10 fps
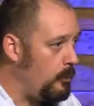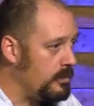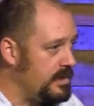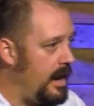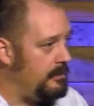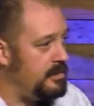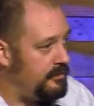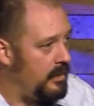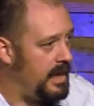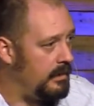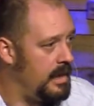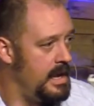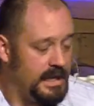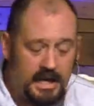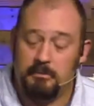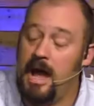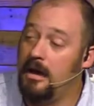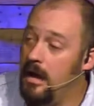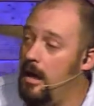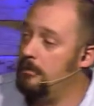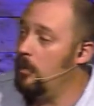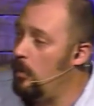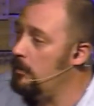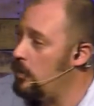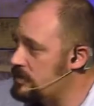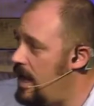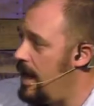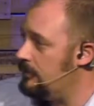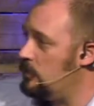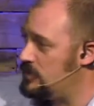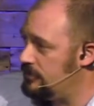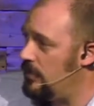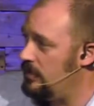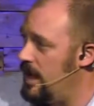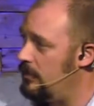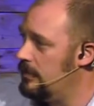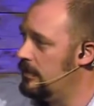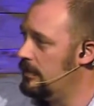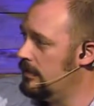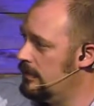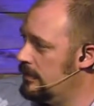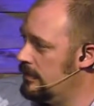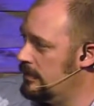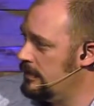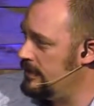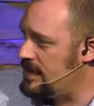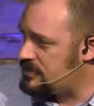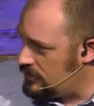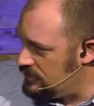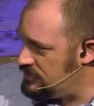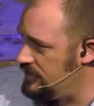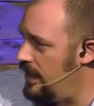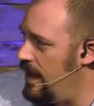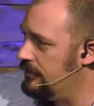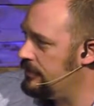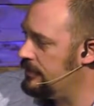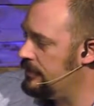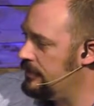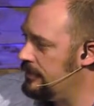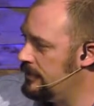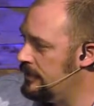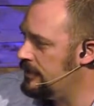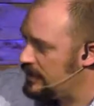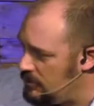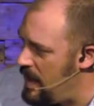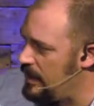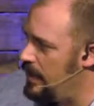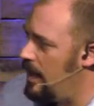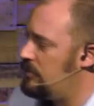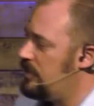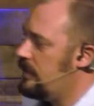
more time than you fall down. Getting back up one more time than what you fall down. That's the Christian life. Get back up.